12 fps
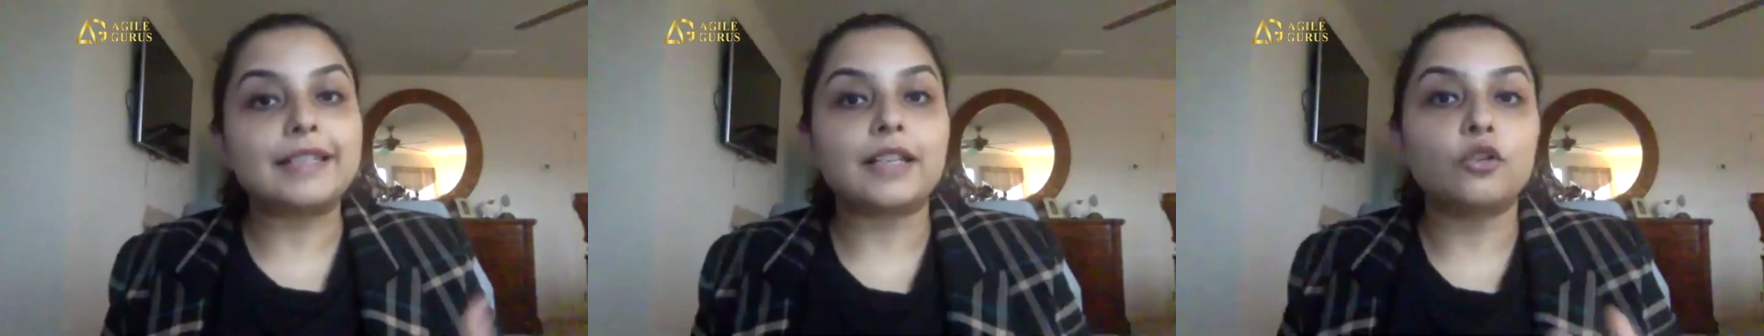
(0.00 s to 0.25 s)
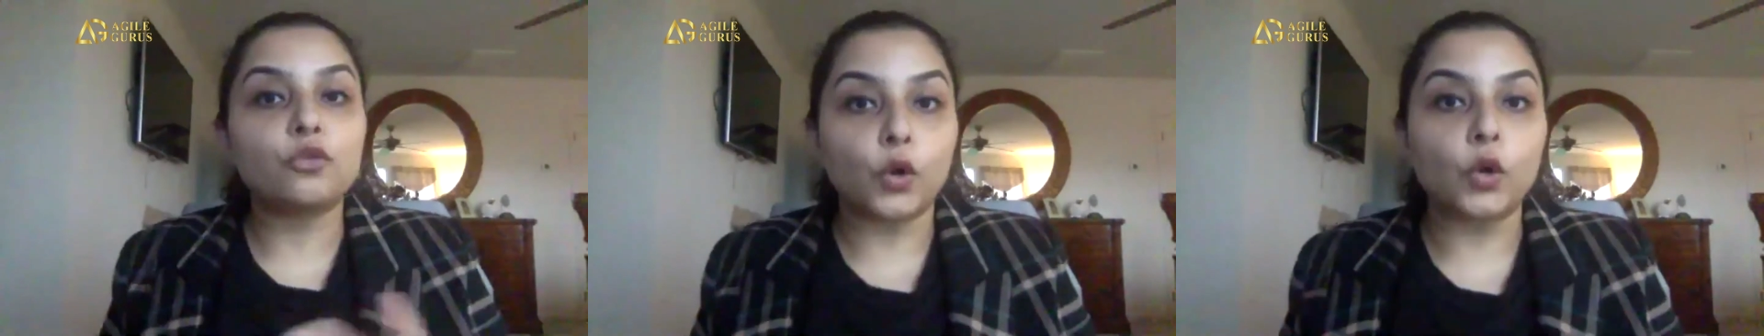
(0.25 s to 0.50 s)

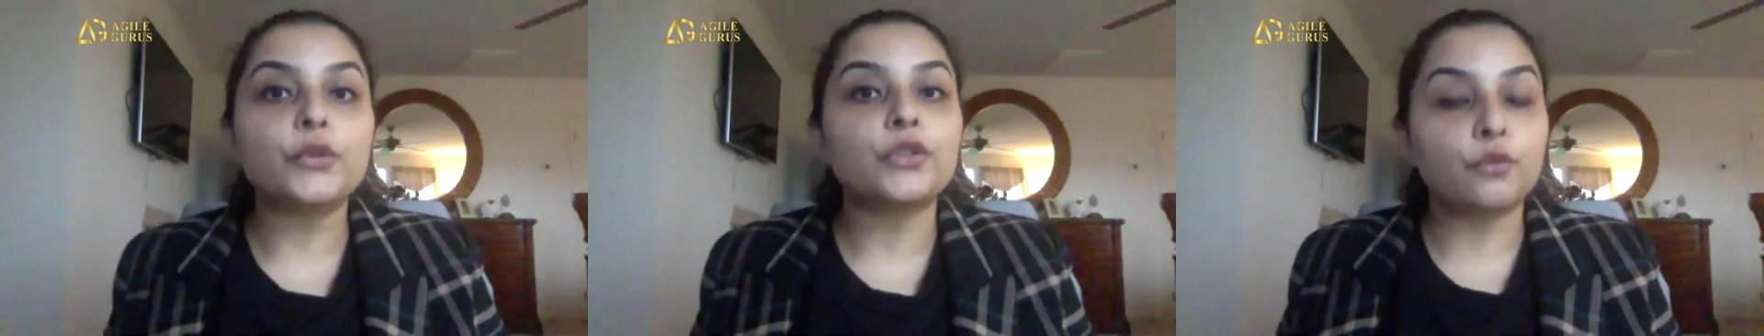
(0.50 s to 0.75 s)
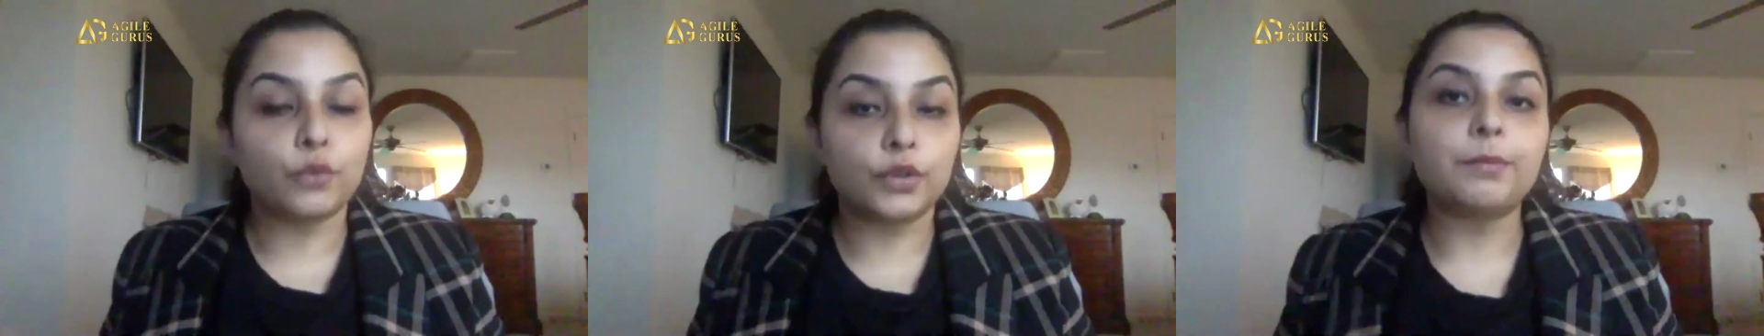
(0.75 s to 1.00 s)
had roles
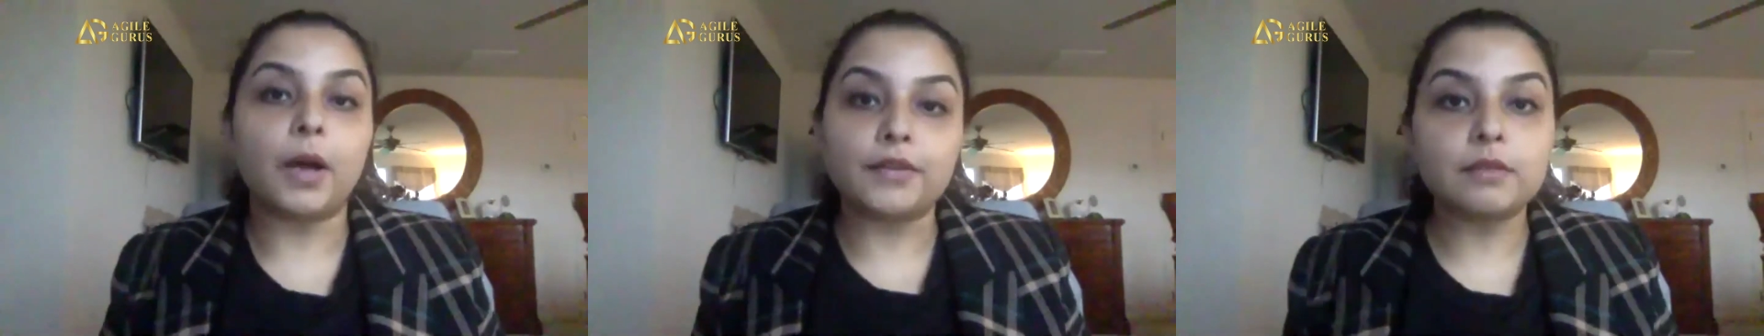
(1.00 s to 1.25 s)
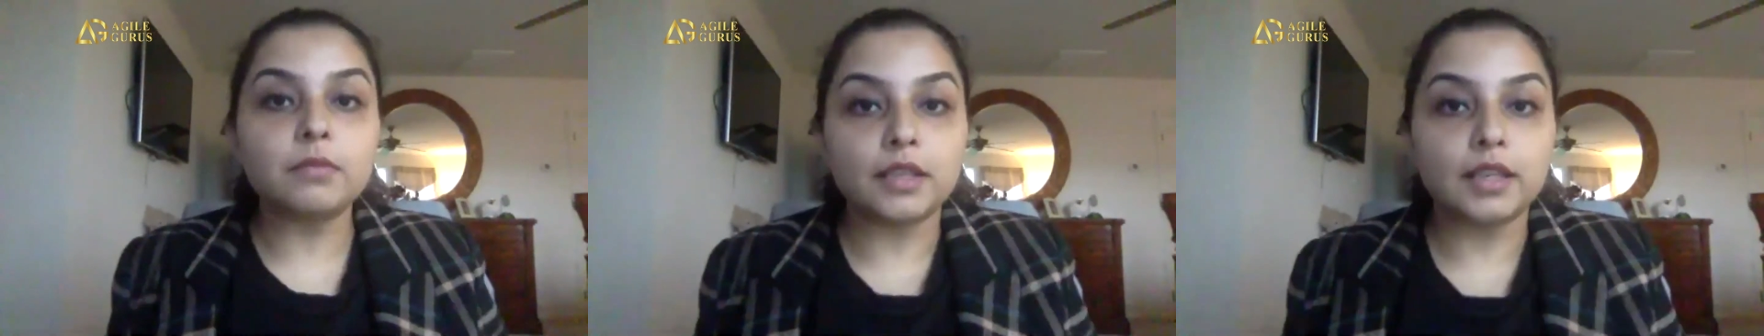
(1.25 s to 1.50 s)
and
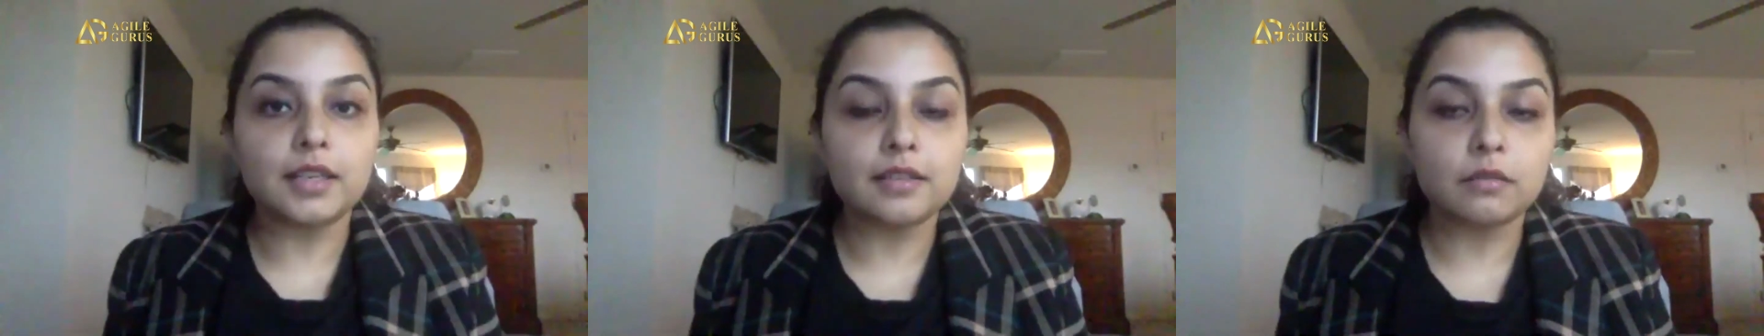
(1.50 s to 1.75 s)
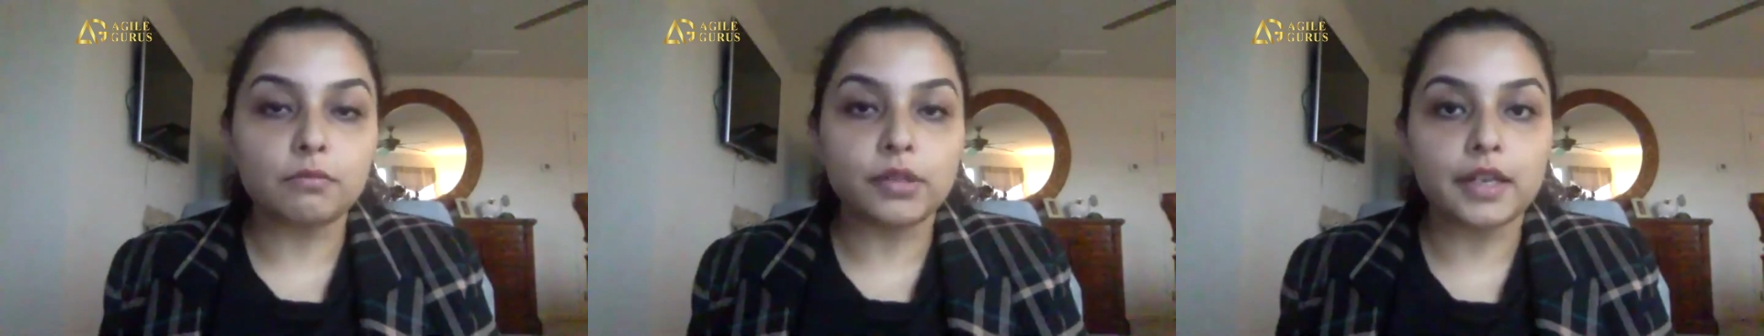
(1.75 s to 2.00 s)
responsibilities
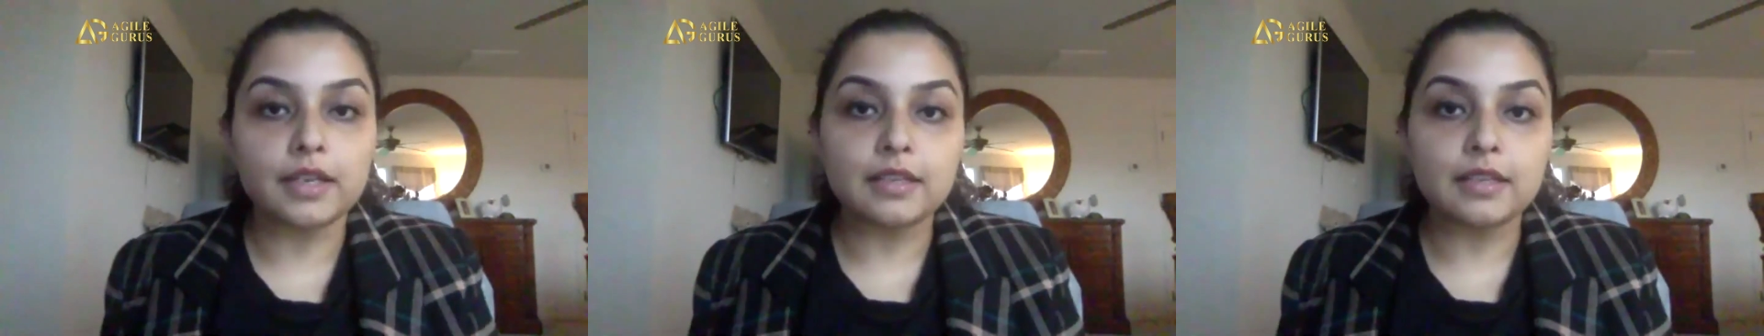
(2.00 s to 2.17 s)
in place,